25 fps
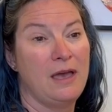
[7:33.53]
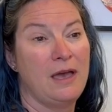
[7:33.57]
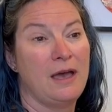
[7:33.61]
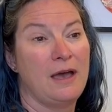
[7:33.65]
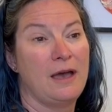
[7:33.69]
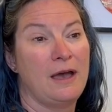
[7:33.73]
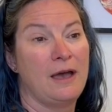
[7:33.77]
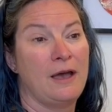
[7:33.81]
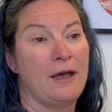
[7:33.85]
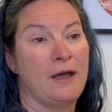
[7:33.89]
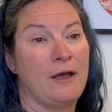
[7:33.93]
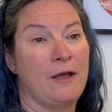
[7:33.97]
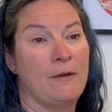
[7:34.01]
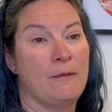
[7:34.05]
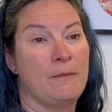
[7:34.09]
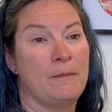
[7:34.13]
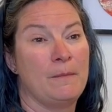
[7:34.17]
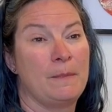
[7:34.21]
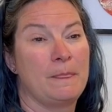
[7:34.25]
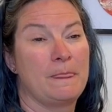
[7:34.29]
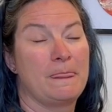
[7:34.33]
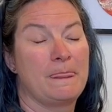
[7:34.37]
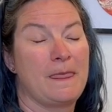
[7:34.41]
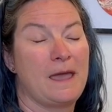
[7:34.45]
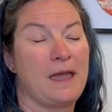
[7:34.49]

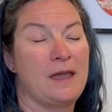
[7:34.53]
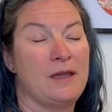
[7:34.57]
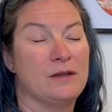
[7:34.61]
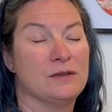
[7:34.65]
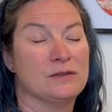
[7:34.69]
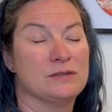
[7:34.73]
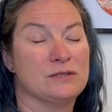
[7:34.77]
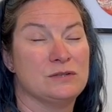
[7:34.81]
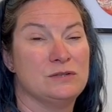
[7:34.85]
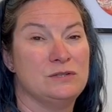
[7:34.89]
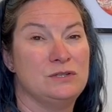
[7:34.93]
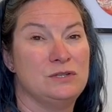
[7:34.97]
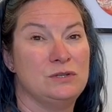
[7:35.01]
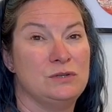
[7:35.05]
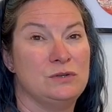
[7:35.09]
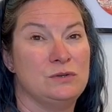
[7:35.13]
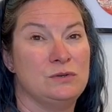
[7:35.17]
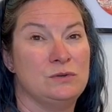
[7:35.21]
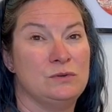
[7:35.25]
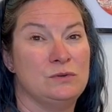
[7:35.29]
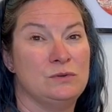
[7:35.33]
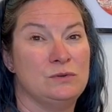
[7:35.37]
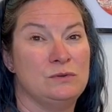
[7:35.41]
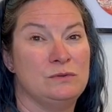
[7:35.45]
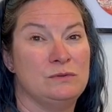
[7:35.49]
I also
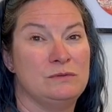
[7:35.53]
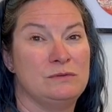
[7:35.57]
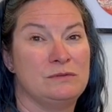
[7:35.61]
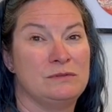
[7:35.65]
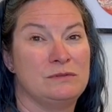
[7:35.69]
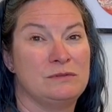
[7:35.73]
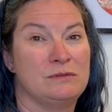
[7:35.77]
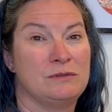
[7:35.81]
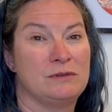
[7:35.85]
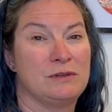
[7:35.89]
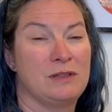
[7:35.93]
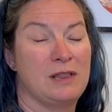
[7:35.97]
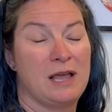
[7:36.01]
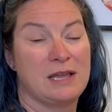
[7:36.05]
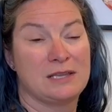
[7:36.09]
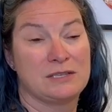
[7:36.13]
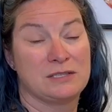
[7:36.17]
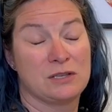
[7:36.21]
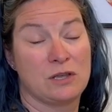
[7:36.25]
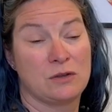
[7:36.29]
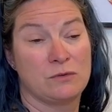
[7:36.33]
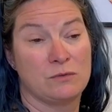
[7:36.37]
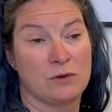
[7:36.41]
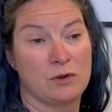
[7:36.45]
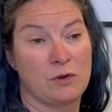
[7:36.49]
do class
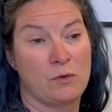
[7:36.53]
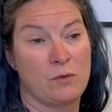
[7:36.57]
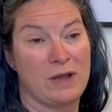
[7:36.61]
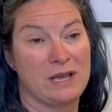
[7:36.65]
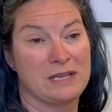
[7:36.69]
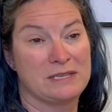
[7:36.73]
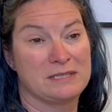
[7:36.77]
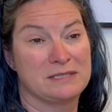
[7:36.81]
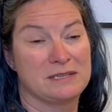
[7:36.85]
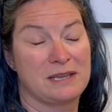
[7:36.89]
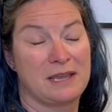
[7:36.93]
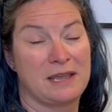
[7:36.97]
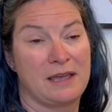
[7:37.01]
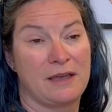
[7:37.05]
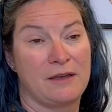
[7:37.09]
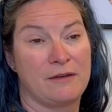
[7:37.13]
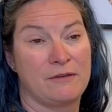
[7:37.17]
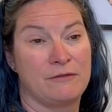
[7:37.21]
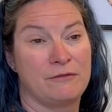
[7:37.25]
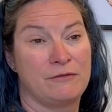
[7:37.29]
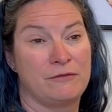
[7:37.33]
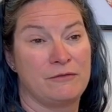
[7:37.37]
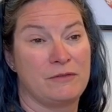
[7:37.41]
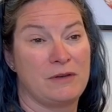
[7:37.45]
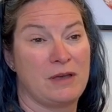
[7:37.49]
on requests. I
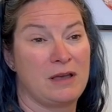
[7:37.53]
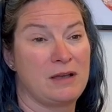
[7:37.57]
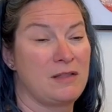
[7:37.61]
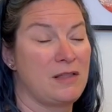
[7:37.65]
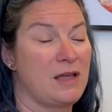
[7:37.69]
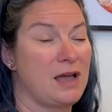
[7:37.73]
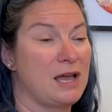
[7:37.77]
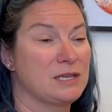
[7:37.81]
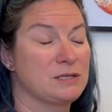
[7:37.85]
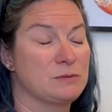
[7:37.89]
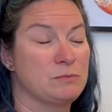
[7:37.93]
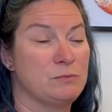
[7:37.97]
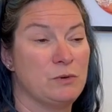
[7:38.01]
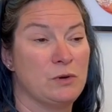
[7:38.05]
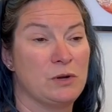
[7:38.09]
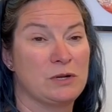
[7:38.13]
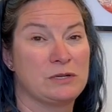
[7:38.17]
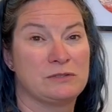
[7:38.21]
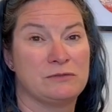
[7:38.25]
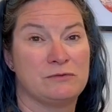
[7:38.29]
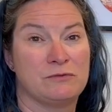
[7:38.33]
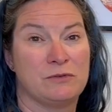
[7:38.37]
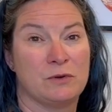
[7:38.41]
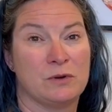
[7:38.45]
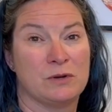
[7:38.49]
have a class booked
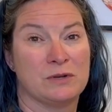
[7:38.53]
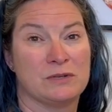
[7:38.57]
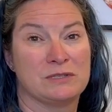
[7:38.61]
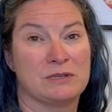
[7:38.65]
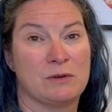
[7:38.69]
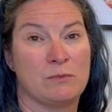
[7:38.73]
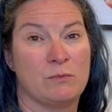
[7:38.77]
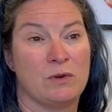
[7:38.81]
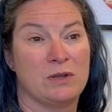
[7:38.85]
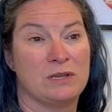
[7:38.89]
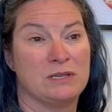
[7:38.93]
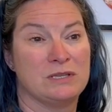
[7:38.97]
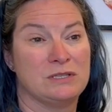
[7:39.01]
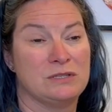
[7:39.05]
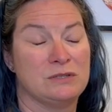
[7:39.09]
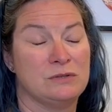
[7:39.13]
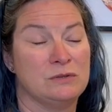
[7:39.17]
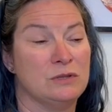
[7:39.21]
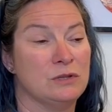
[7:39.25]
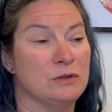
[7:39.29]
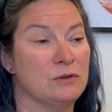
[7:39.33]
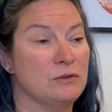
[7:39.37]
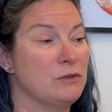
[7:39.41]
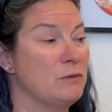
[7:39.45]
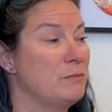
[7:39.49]
for someone to
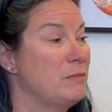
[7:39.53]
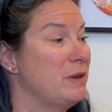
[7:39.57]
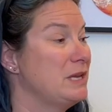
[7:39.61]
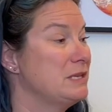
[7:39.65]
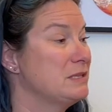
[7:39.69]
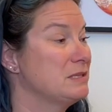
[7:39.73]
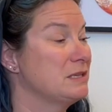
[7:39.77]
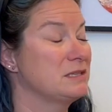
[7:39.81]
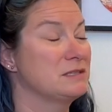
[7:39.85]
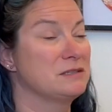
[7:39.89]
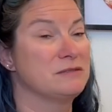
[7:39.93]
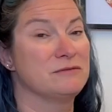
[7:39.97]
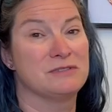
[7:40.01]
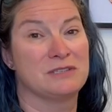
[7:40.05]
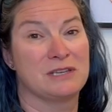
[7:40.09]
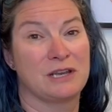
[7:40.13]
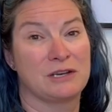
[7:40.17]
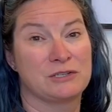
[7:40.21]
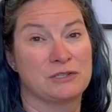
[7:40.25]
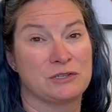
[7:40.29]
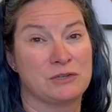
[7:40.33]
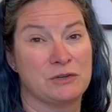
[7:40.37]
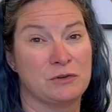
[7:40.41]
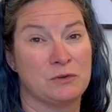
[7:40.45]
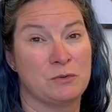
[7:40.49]
learn the basics of
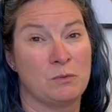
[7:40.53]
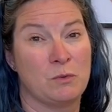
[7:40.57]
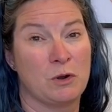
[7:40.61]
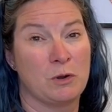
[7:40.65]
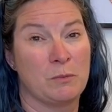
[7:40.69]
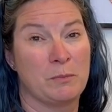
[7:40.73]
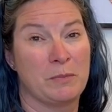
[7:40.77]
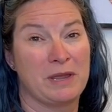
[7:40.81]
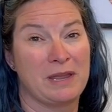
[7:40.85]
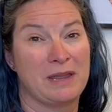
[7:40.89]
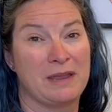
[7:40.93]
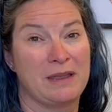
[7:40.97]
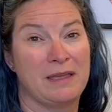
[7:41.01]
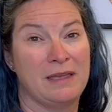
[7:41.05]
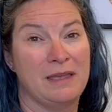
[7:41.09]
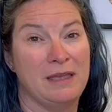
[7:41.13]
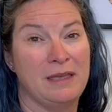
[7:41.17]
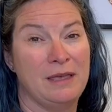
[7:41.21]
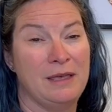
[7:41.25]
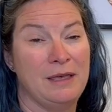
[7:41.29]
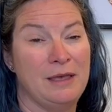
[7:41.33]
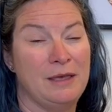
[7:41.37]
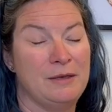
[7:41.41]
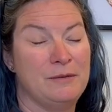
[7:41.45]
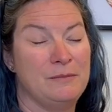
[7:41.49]
sectional warping
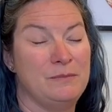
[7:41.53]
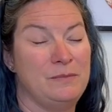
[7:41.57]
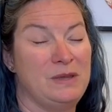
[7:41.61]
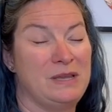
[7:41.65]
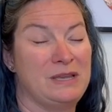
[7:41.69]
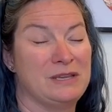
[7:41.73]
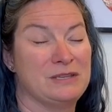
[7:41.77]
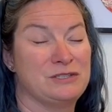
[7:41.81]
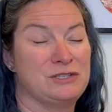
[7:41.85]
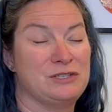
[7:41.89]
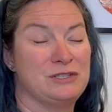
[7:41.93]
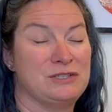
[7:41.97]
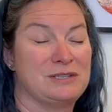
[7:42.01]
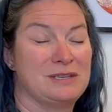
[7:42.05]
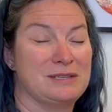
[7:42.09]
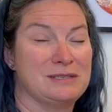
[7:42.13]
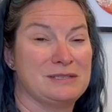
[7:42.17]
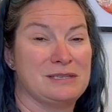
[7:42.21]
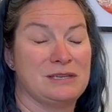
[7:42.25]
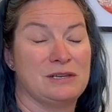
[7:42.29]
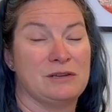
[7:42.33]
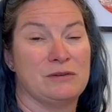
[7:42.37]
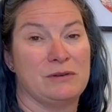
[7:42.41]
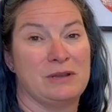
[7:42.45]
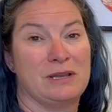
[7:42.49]
because she's
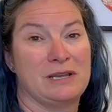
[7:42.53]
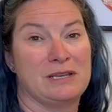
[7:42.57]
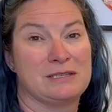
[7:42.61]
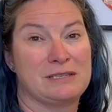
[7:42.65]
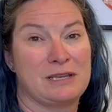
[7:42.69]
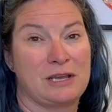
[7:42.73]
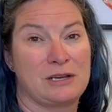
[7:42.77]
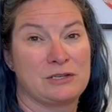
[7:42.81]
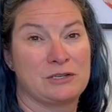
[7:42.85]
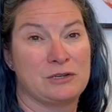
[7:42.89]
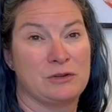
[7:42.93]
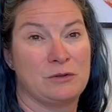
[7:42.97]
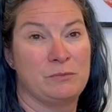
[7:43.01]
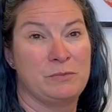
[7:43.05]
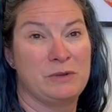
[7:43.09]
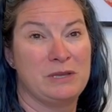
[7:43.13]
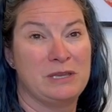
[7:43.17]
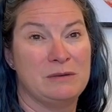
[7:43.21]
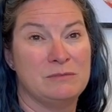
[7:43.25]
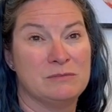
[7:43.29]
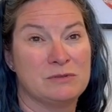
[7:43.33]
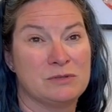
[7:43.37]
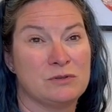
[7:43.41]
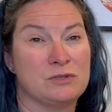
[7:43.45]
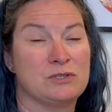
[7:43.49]
considering a sectional
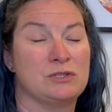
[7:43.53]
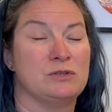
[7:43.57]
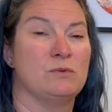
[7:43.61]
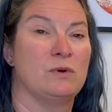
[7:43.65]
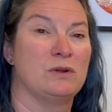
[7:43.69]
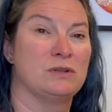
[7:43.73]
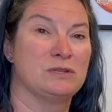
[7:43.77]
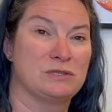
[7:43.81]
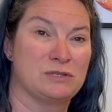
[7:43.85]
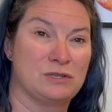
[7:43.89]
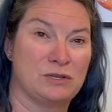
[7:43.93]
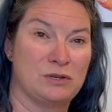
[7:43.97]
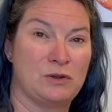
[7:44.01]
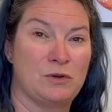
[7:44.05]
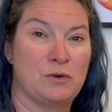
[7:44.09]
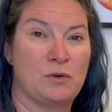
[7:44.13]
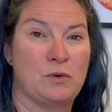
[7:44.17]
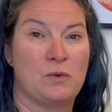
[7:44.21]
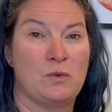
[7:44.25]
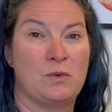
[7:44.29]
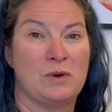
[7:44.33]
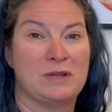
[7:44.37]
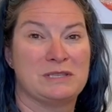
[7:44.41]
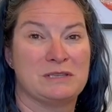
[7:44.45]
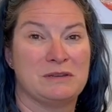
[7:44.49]
beam, so she wants to know
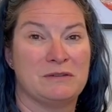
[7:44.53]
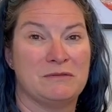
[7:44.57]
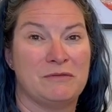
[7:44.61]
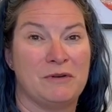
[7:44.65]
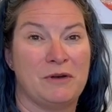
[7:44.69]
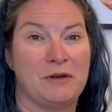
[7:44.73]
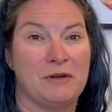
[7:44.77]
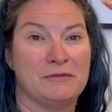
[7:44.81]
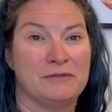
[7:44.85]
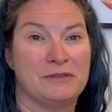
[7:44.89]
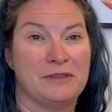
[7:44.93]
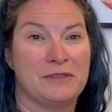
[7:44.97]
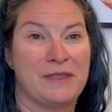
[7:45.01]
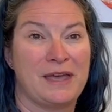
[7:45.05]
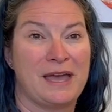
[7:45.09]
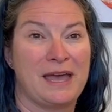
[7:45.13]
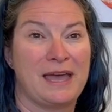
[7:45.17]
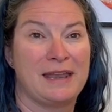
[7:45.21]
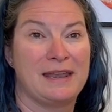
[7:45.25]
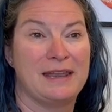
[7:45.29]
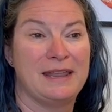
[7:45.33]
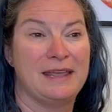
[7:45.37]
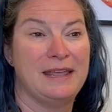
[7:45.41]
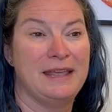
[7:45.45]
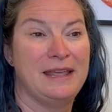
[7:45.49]
what's involved in that.